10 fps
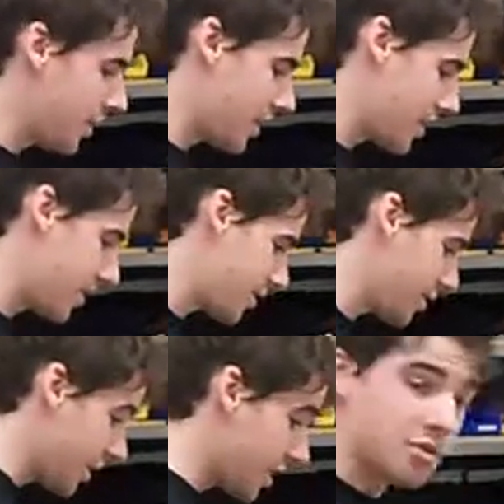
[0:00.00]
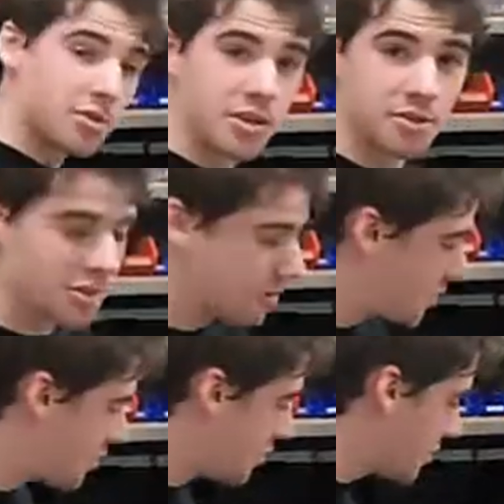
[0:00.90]
I guess you guys are year
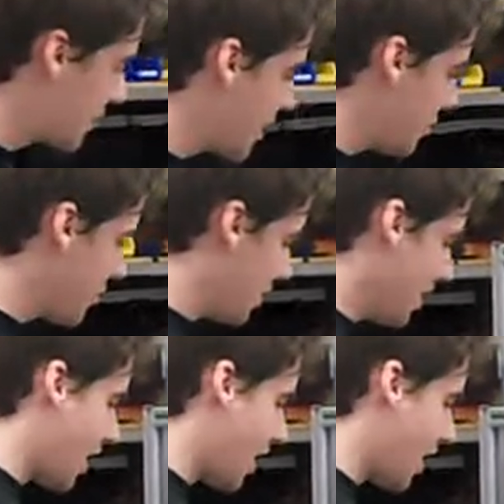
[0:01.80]
2s now.